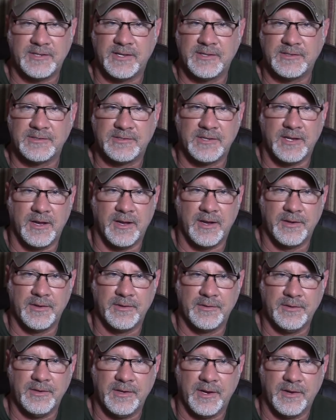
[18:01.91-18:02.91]
as,
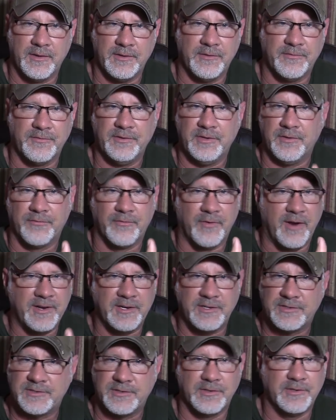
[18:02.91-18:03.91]
you know, you've
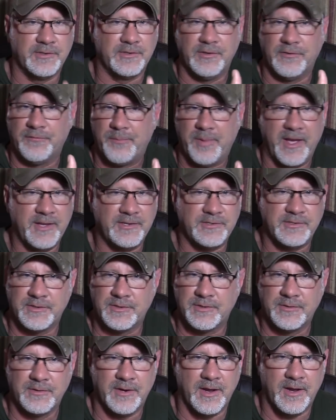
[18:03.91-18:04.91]
registered, you've paid
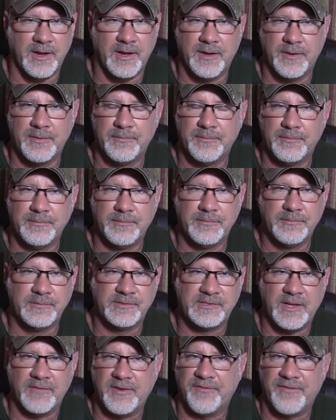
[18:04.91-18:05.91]
your
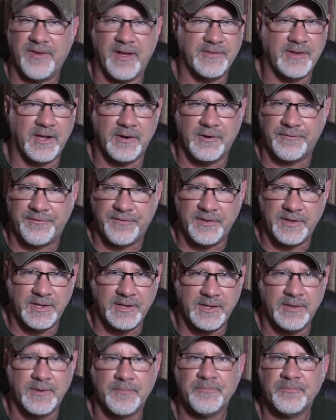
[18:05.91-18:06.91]
$75
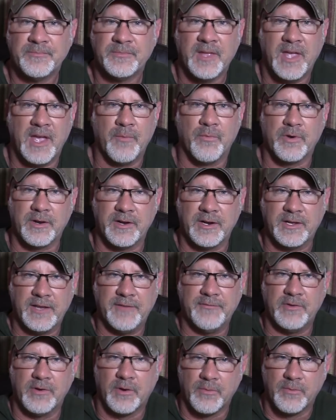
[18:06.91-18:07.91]
fee, and we're going to
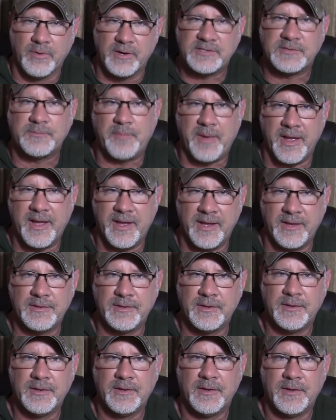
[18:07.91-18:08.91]
give you a wristband
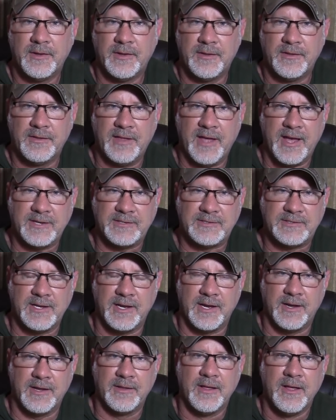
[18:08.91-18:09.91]
that
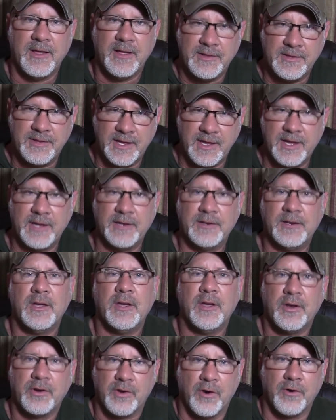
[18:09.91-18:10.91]
then
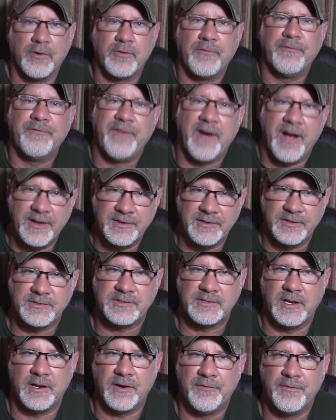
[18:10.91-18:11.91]
go find
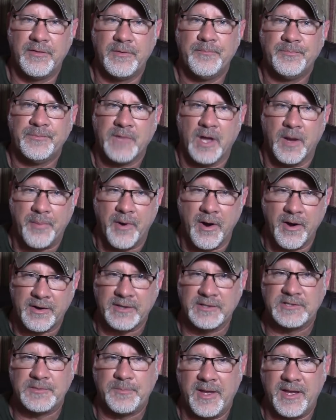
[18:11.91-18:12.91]
yourself a
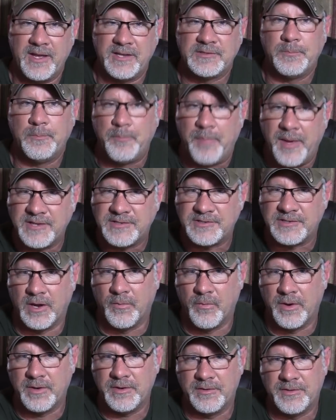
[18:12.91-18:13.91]
parking space based
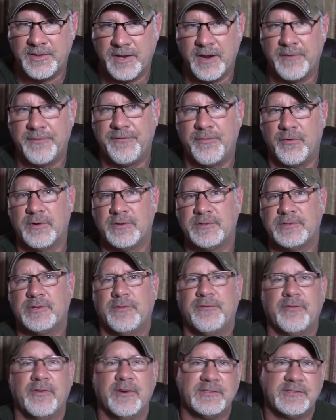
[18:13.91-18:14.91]
on what you're there for.
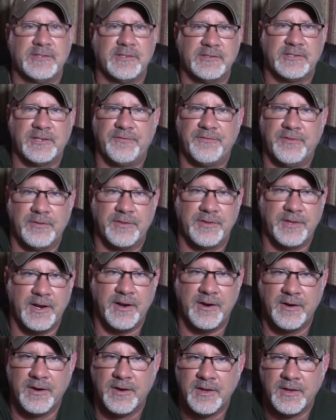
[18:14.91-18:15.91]
So, for instance, if you're
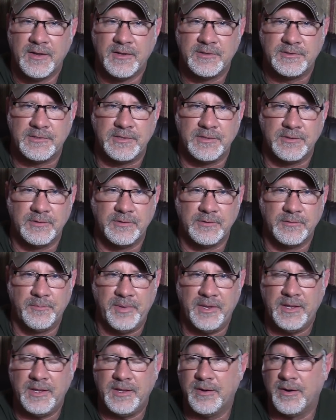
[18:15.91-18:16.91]
there to
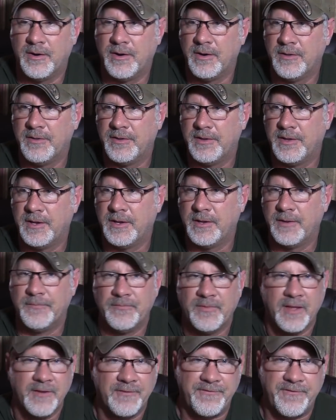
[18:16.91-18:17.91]
be on the
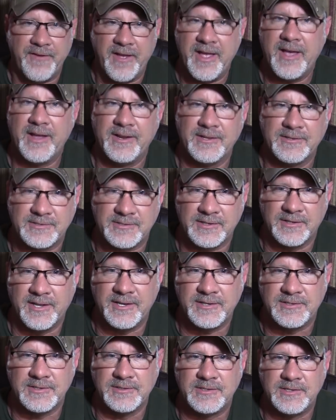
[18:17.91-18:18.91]
fan
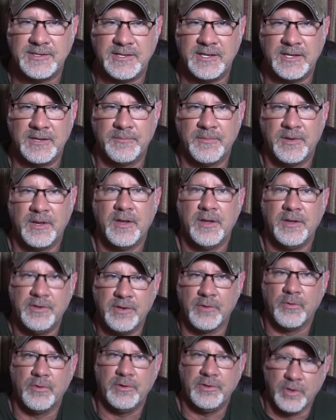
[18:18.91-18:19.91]
installation team,
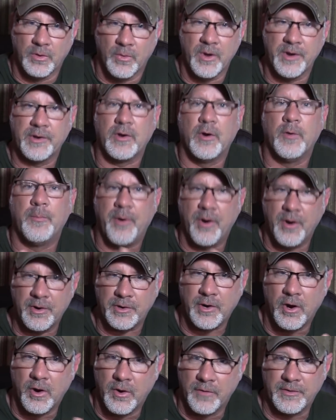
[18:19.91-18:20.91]
you'll want to go
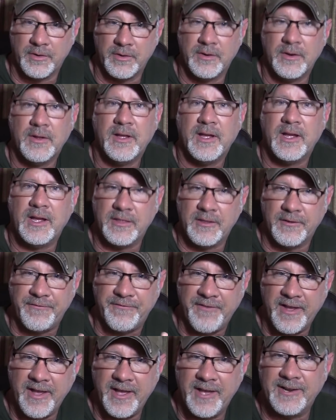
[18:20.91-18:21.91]
park over in the
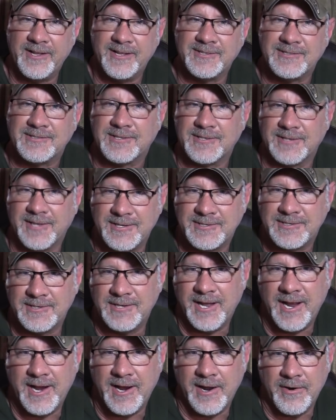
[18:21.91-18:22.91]
fan
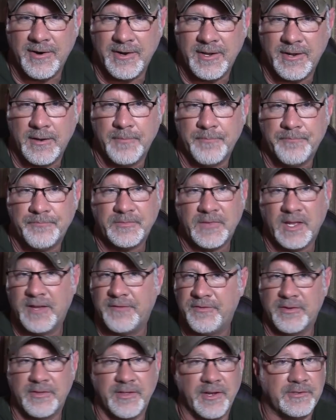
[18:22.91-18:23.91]
installation area.
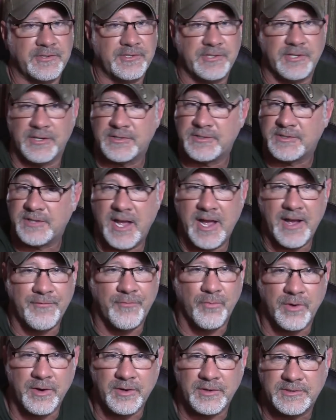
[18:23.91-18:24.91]
If you're there just to
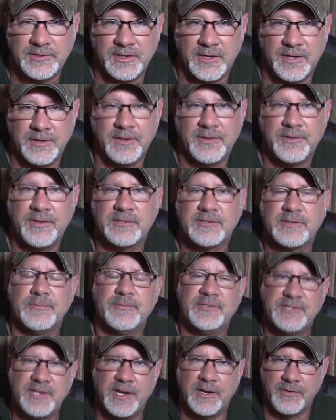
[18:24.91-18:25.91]
have work done, there's
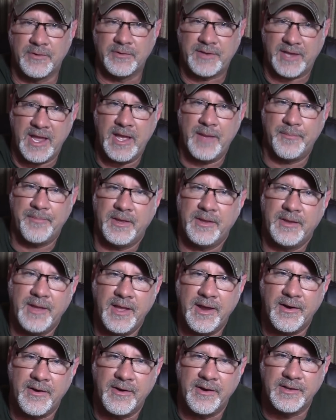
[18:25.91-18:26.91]
some general camping
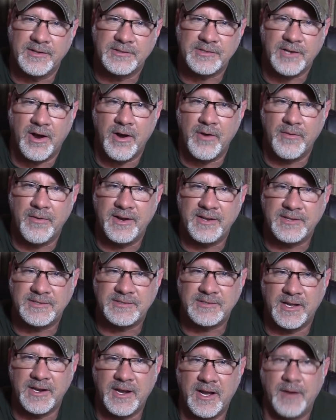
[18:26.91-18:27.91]
areas already
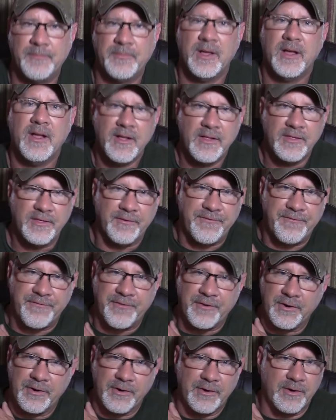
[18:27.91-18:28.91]
set up. The
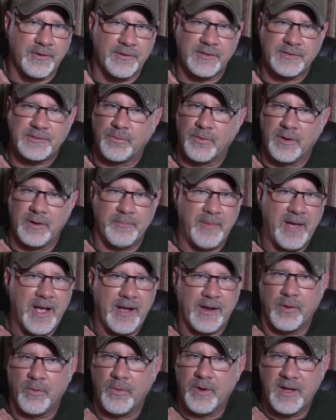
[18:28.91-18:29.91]
furthest one
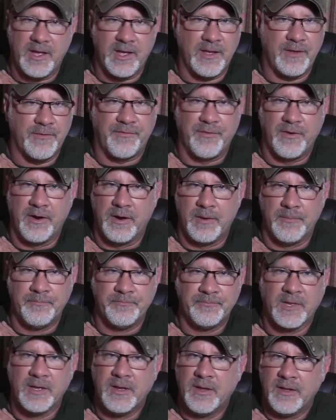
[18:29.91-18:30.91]
back away
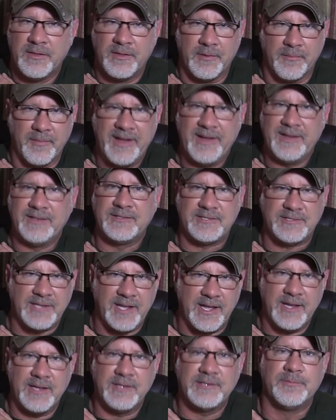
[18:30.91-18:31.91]
from the main
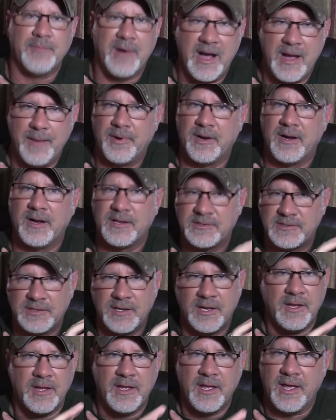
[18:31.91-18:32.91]
stage, my
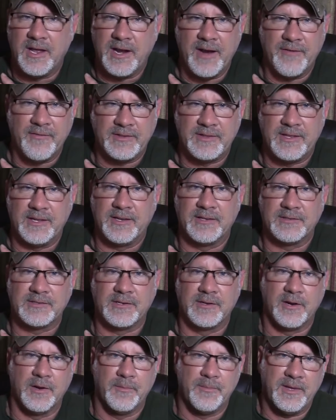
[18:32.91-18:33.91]
bus, and everything is
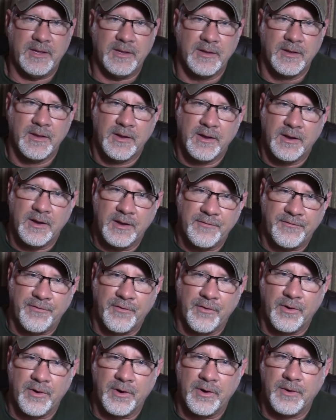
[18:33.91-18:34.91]
going to be
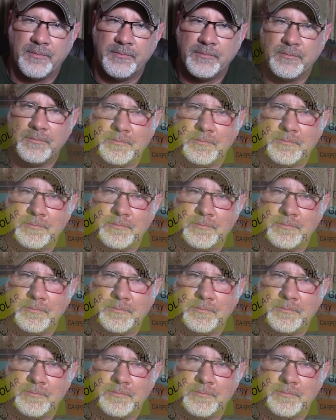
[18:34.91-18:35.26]
for